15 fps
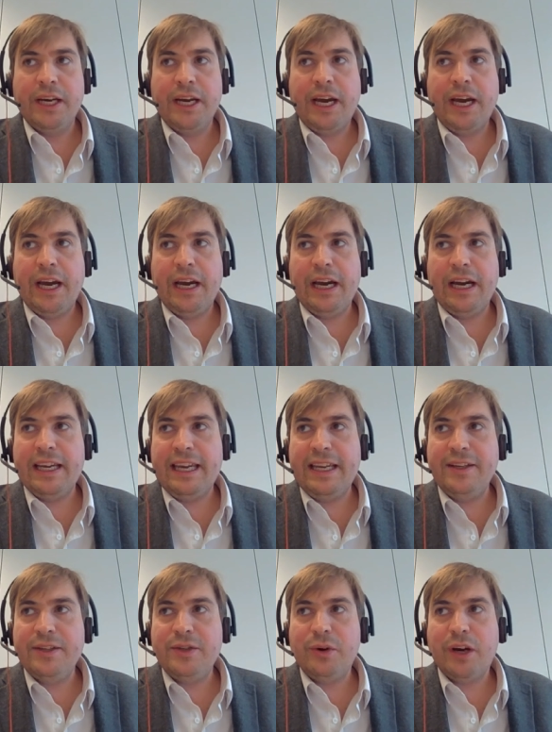uh,
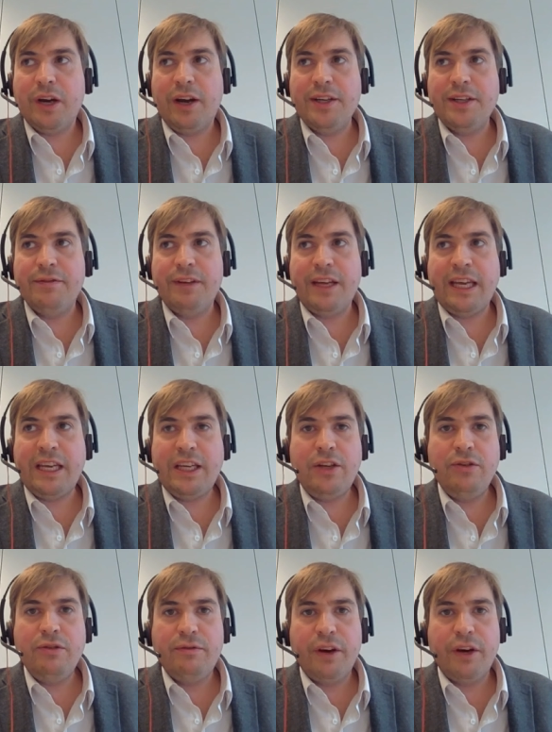akin to a kind of
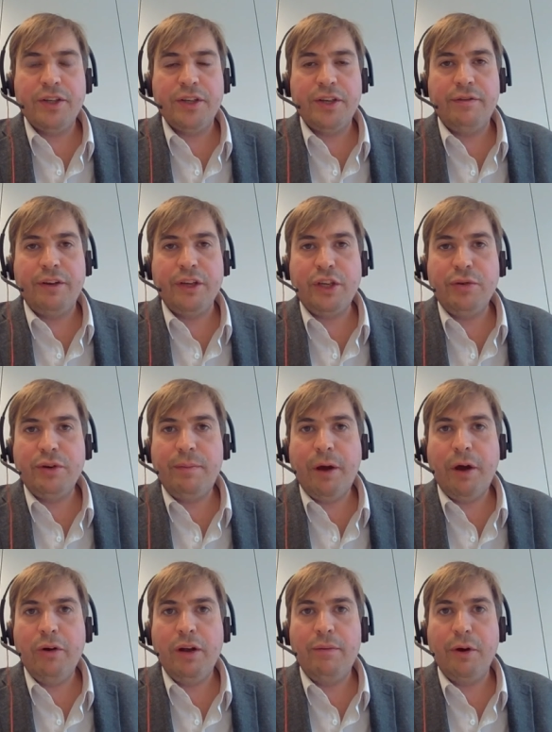EU version of a
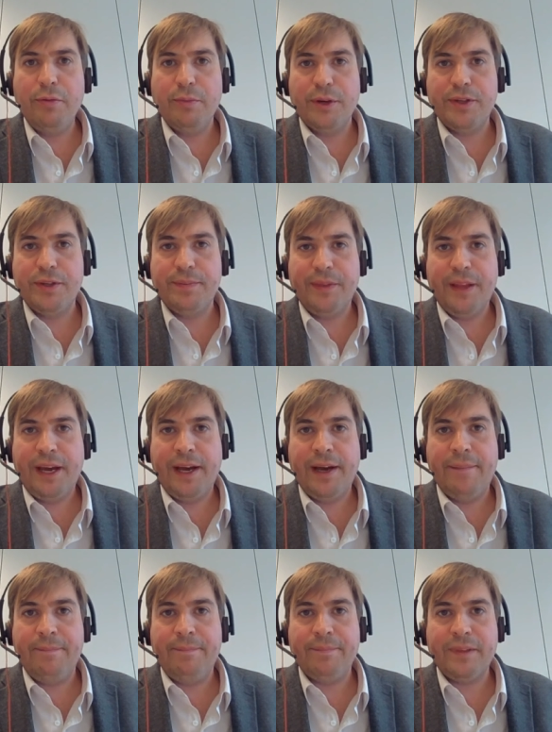unipolar moment.
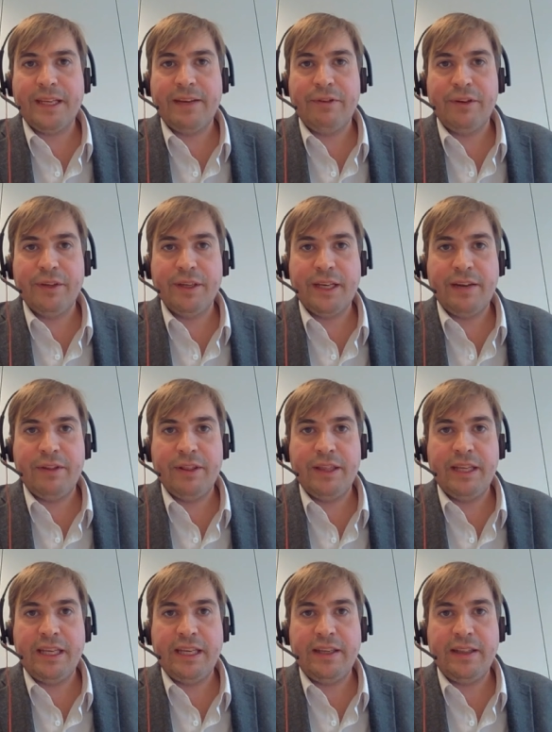Um, given given
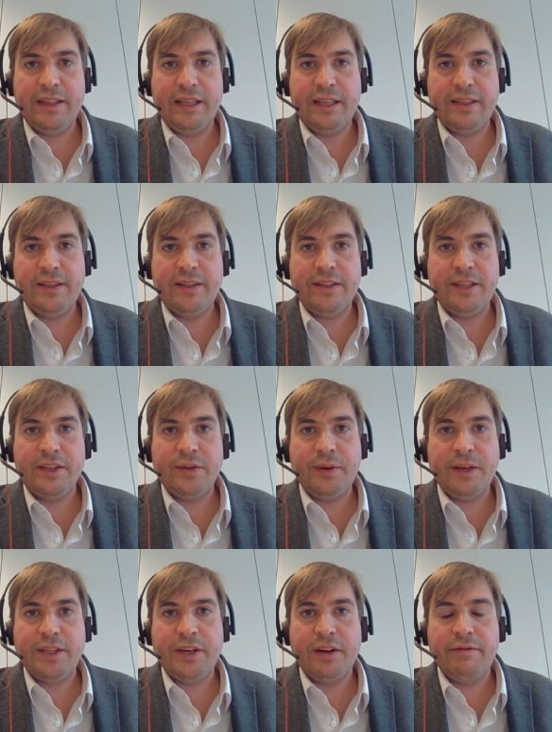the the
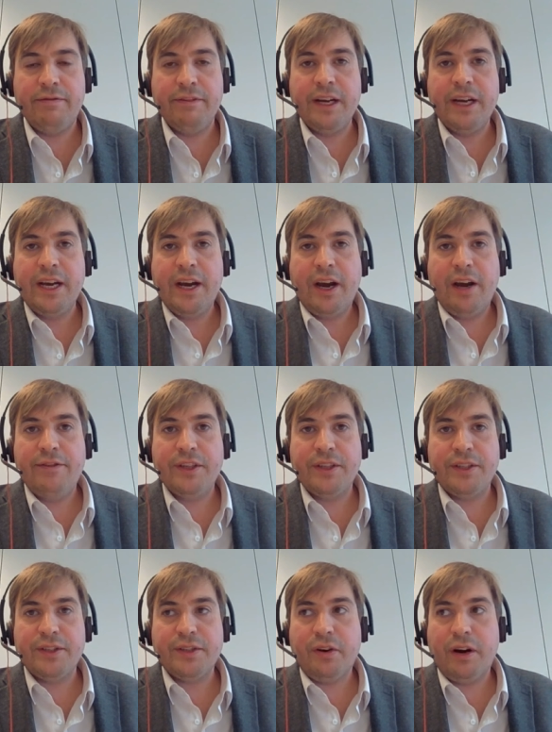situation I've I've
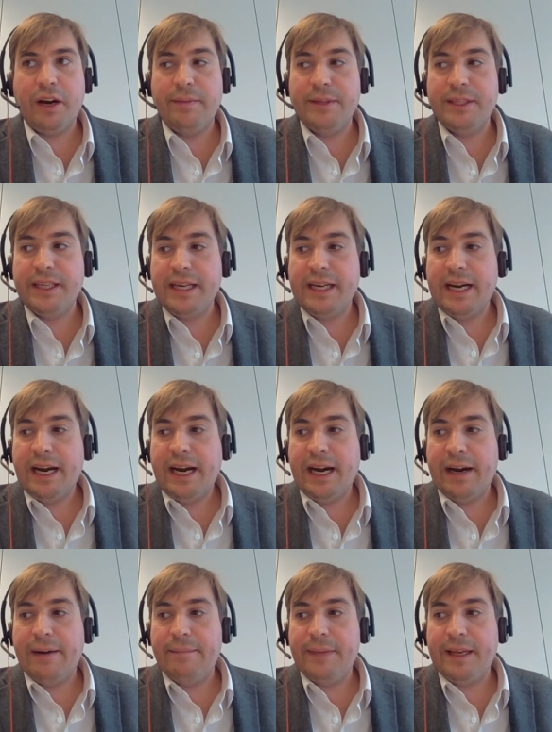just described,
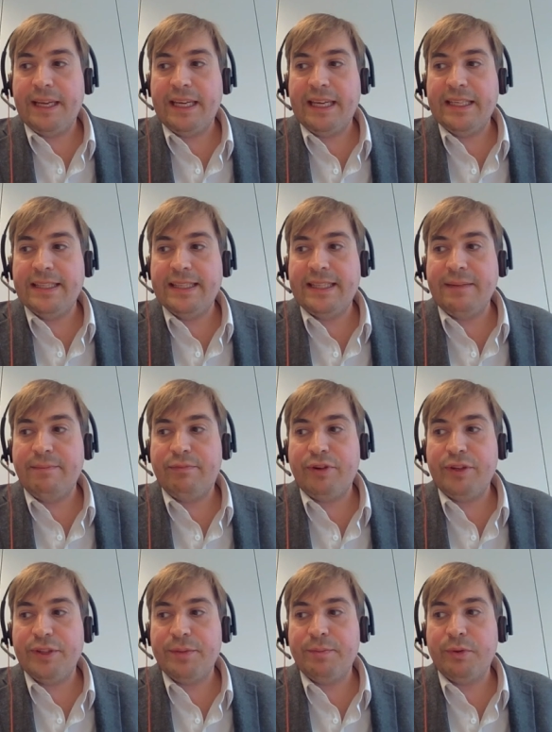um, he is the
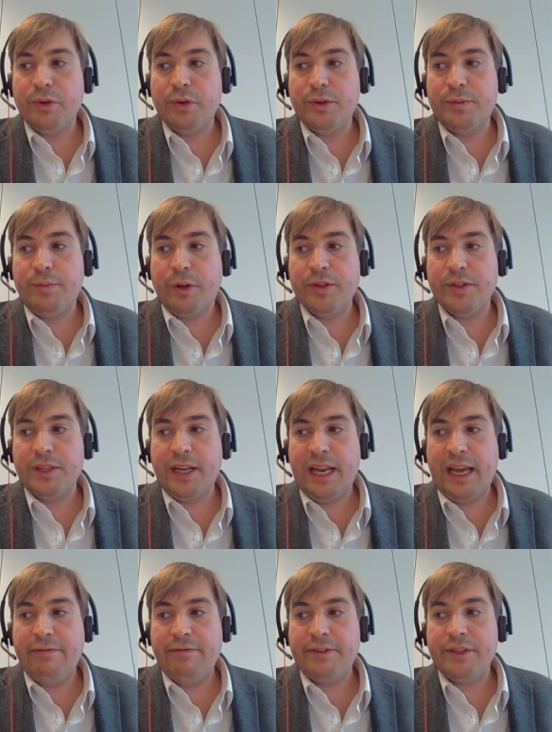principal sponsor
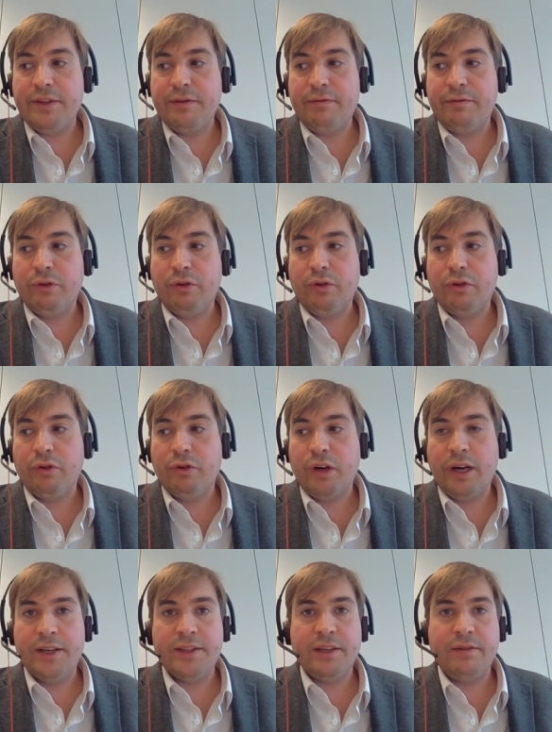left for
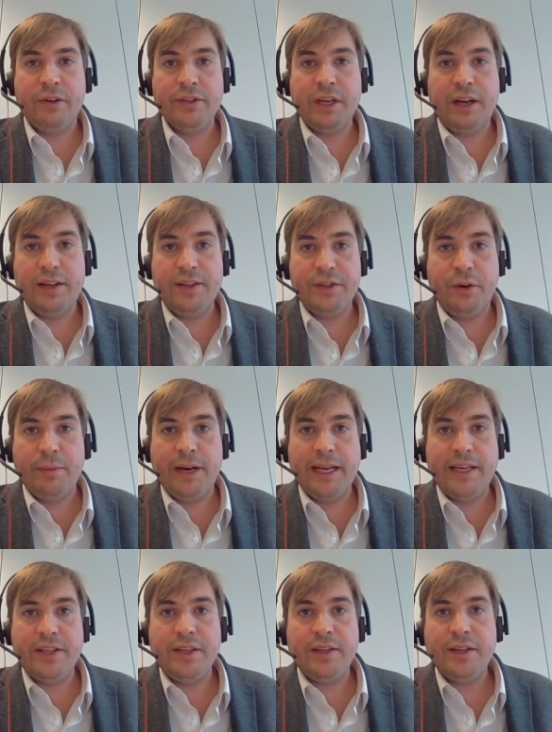Ursula uh, von der Leyen's
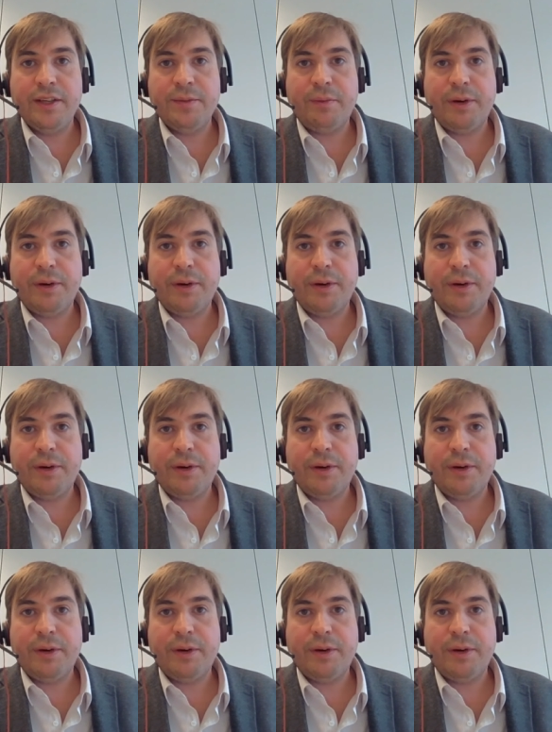nomination as